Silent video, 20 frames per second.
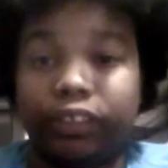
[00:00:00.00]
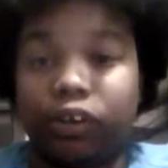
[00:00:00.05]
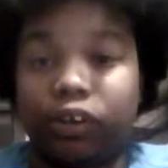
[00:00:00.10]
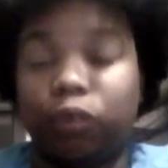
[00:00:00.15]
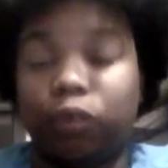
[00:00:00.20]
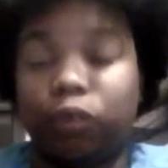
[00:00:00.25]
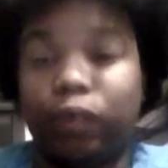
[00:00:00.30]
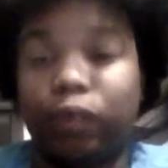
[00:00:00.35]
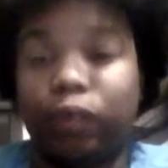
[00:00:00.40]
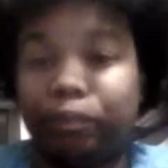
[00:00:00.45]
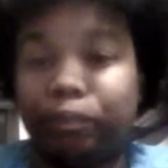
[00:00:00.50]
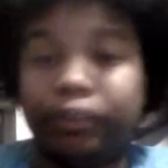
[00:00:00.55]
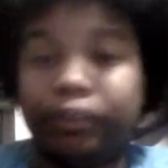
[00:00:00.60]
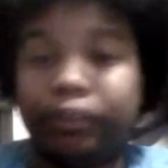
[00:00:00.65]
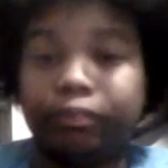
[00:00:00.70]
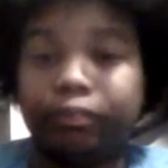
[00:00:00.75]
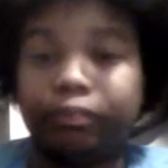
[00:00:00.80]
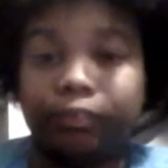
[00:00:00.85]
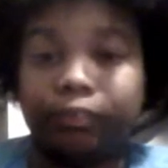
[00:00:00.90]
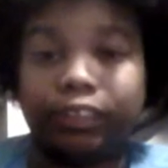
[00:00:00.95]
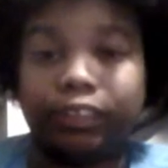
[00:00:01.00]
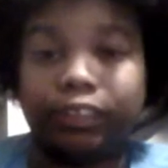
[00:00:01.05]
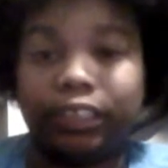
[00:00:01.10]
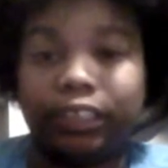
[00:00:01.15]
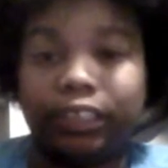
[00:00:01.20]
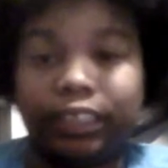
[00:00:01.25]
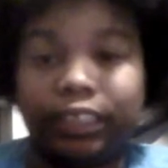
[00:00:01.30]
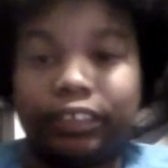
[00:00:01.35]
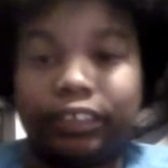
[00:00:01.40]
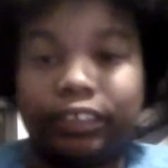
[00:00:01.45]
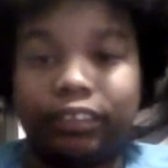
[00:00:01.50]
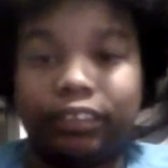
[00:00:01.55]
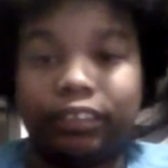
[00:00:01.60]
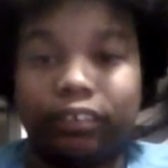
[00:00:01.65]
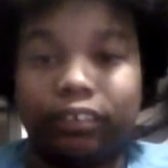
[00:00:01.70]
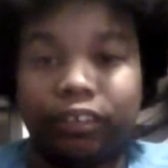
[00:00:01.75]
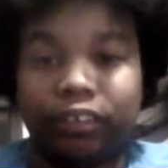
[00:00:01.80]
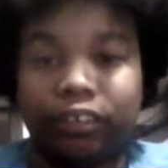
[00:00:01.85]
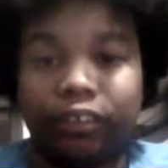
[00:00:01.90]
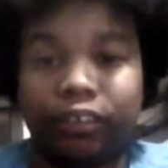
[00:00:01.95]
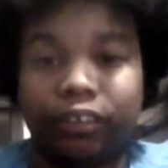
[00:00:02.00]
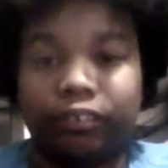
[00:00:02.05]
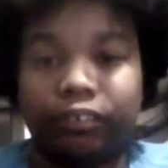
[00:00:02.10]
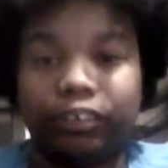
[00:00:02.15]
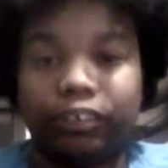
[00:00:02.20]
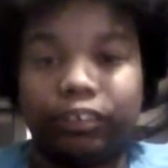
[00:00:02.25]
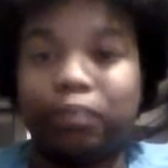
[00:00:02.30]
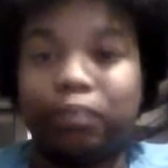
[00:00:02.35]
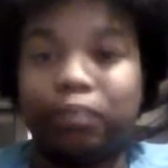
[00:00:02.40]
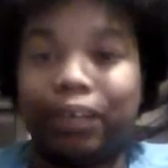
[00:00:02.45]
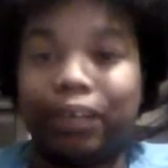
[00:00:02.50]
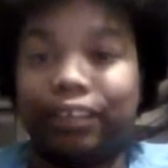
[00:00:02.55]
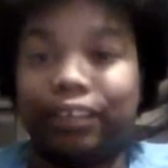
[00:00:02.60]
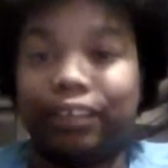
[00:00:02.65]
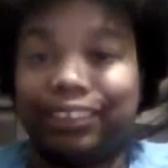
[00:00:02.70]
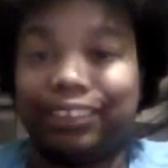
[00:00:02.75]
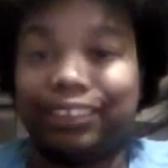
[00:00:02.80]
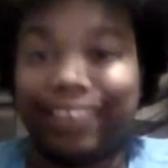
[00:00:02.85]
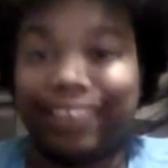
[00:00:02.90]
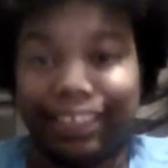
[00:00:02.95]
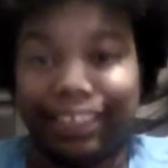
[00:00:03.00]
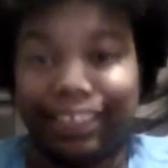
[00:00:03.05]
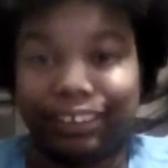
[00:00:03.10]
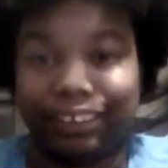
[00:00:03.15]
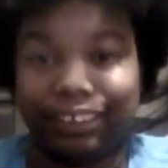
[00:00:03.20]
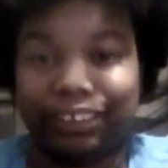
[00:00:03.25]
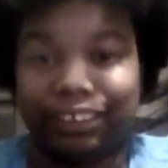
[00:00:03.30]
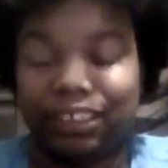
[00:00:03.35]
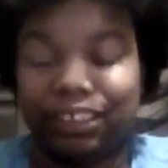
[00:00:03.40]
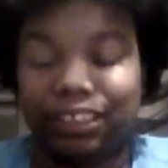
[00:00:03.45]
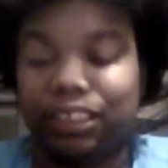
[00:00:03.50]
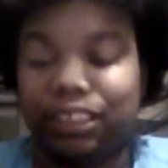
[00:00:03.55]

Her weapon was in, you know, somebody else's hands.